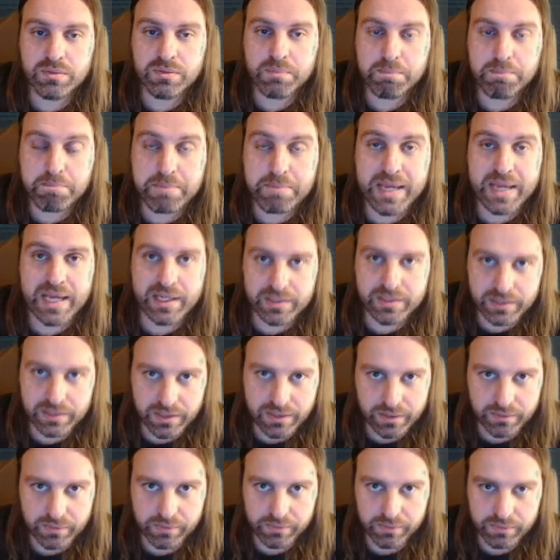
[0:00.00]
bad
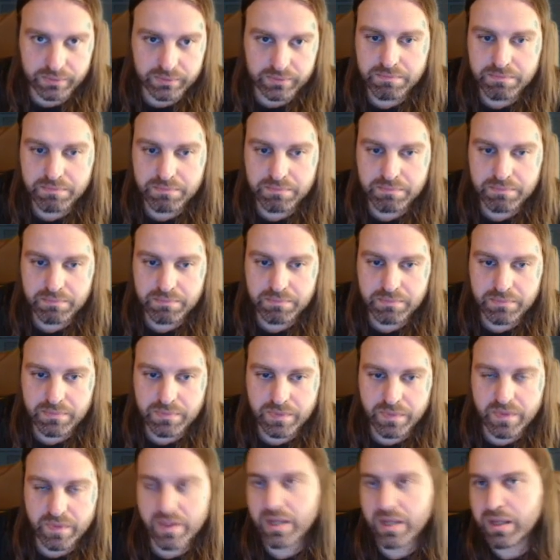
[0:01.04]
gear.
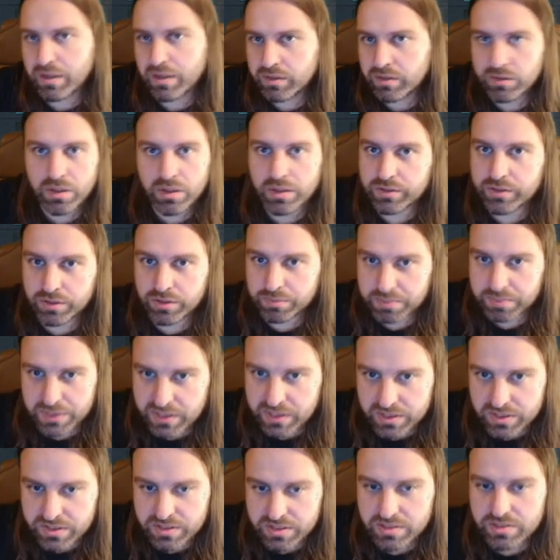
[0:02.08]
Not on all your
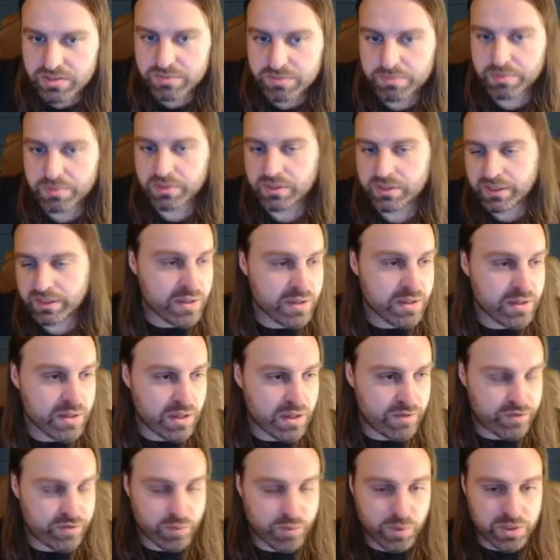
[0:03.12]
pieces, but like
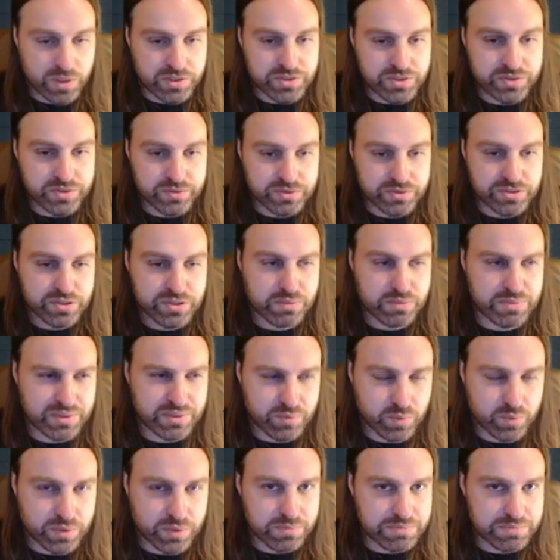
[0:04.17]
if you want to sub in
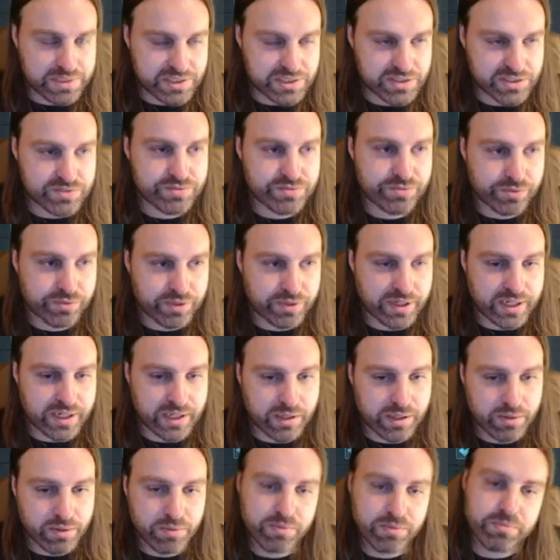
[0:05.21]
one piece for
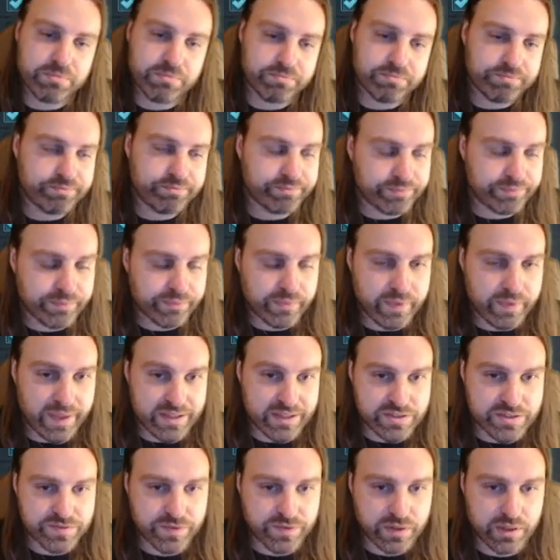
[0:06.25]
now,
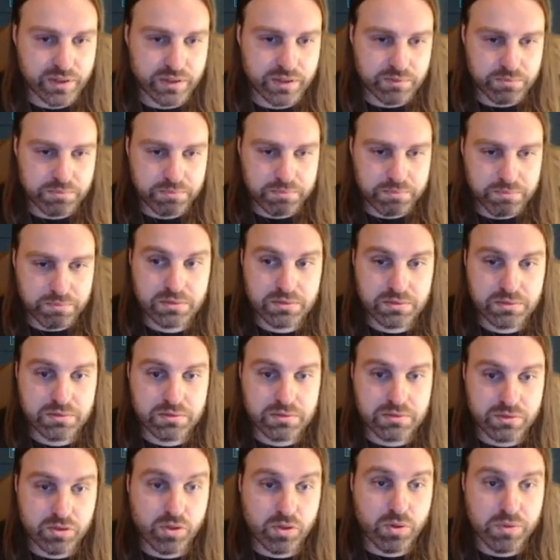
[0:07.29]
that's fine.
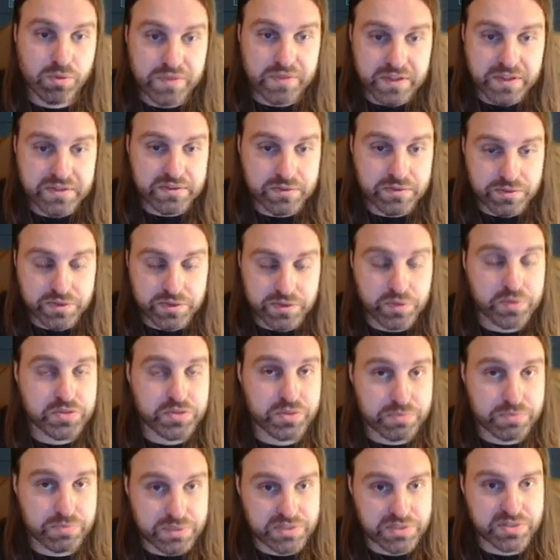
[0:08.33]
Know that those are
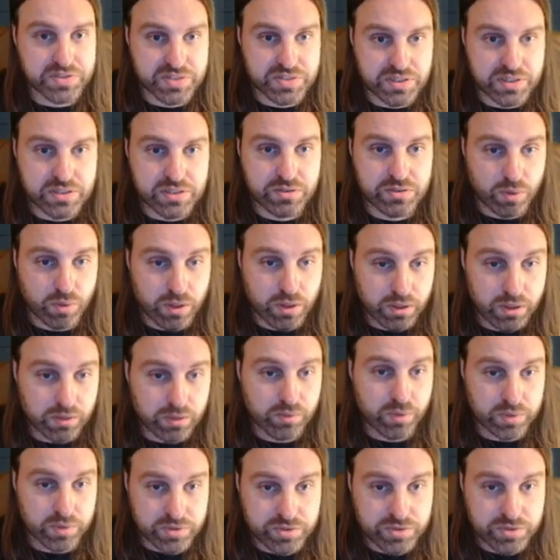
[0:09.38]
pieces that you are
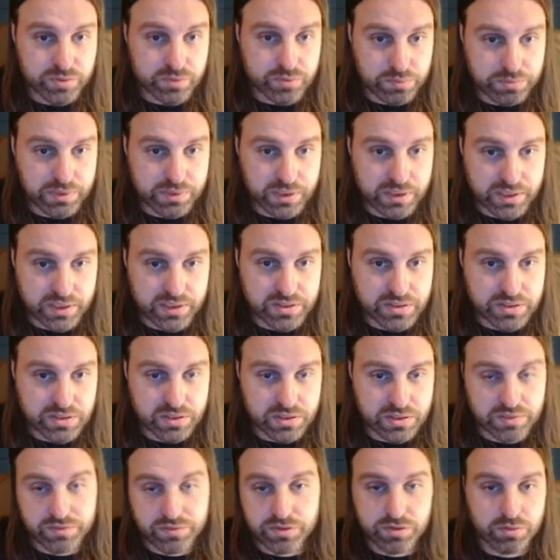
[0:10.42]
going to replace, and
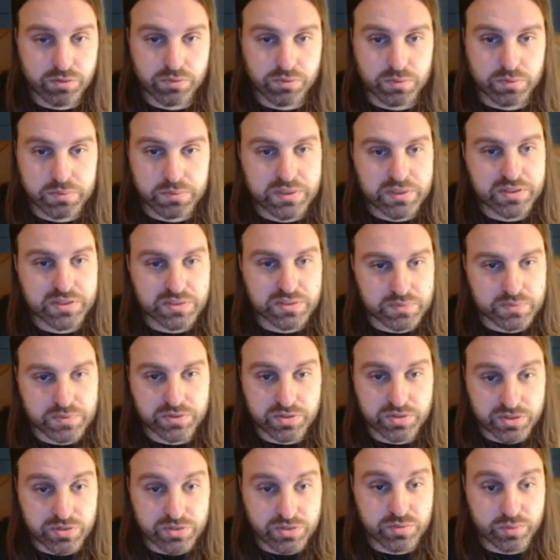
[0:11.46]
if you don't replace them, you're
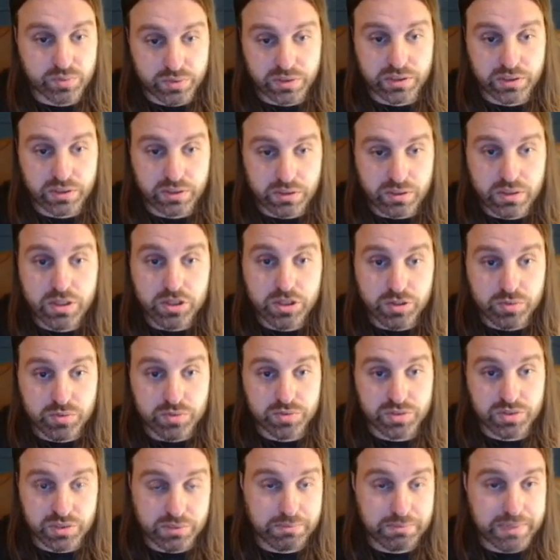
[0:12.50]
just really
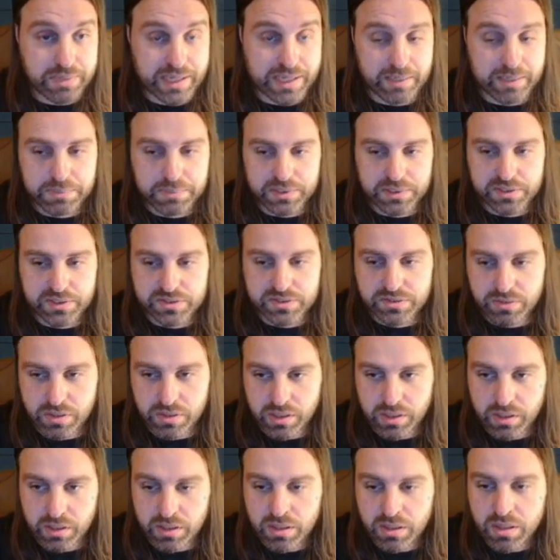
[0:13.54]
using a bad piece,
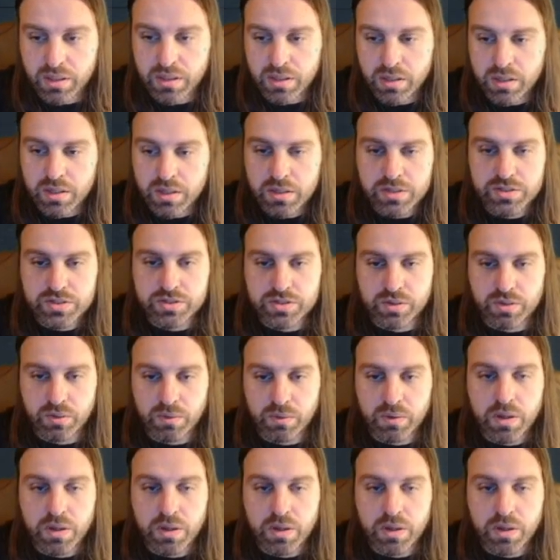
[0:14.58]
okay? So